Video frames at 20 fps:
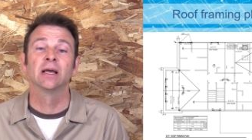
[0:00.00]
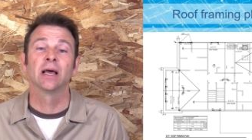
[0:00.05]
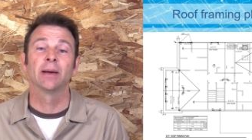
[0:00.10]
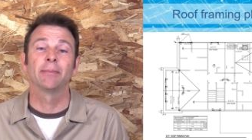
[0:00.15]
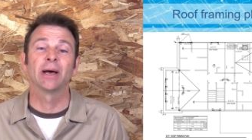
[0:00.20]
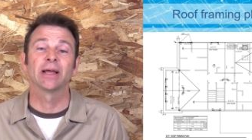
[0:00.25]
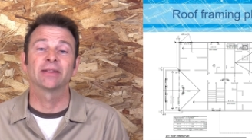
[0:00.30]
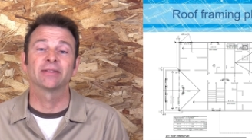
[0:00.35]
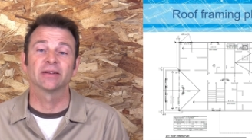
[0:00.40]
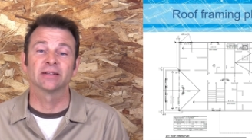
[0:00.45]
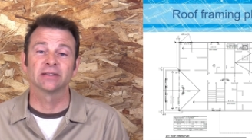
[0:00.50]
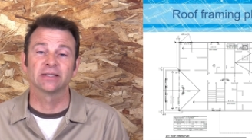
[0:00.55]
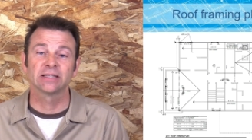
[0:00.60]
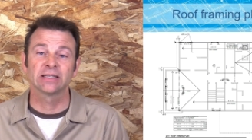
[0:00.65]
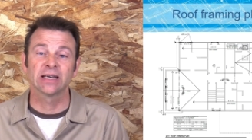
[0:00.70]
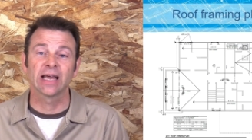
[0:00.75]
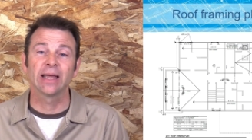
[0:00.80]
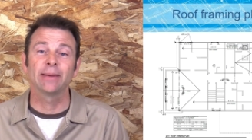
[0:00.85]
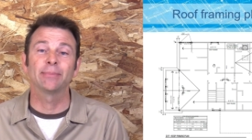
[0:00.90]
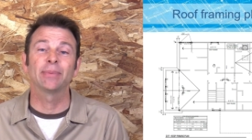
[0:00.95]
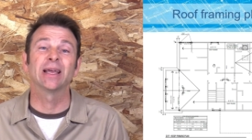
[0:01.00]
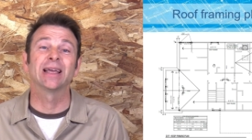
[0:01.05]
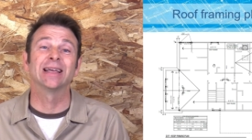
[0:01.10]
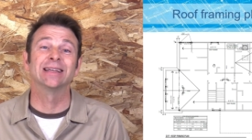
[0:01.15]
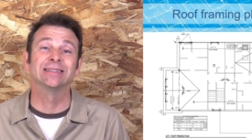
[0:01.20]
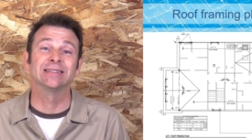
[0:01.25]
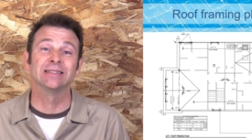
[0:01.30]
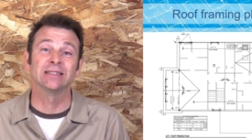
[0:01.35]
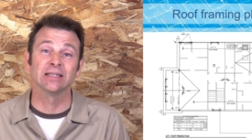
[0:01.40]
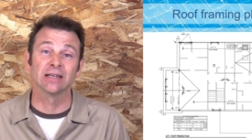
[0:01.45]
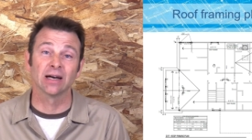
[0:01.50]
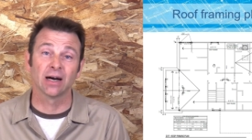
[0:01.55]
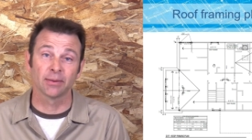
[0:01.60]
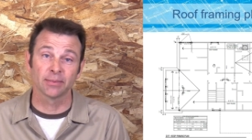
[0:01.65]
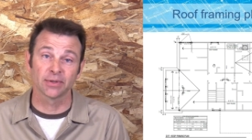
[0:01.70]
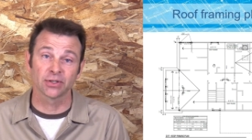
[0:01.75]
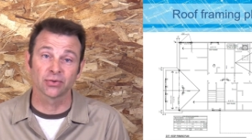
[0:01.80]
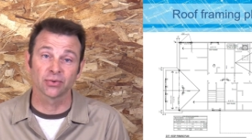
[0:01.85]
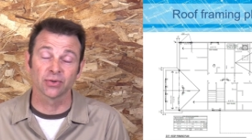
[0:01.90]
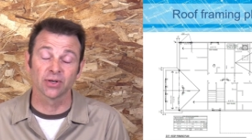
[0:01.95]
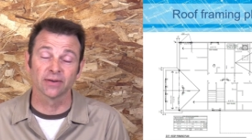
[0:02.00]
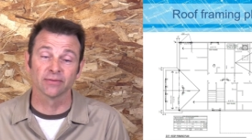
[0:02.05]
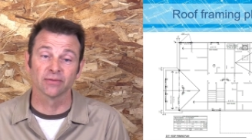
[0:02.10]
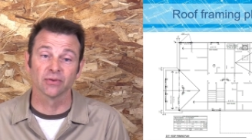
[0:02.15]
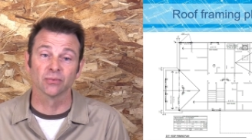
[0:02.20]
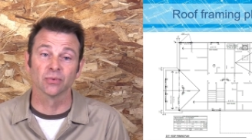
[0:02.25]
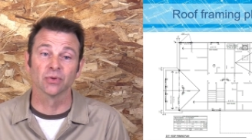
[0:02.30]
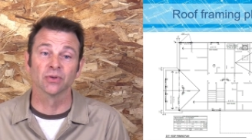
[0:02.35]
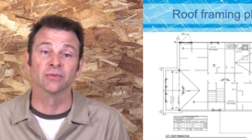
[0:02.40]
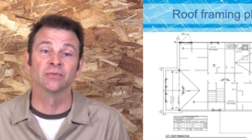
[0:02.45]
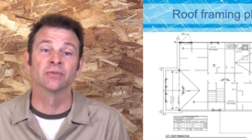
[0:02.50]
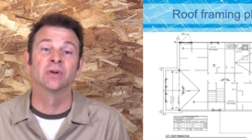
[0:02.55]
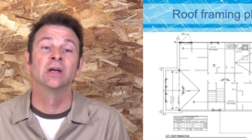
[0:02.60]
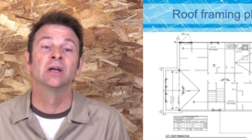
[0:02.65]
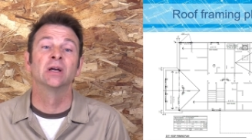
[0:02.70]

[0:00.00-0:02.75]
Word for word: about the shape and geometry of the roof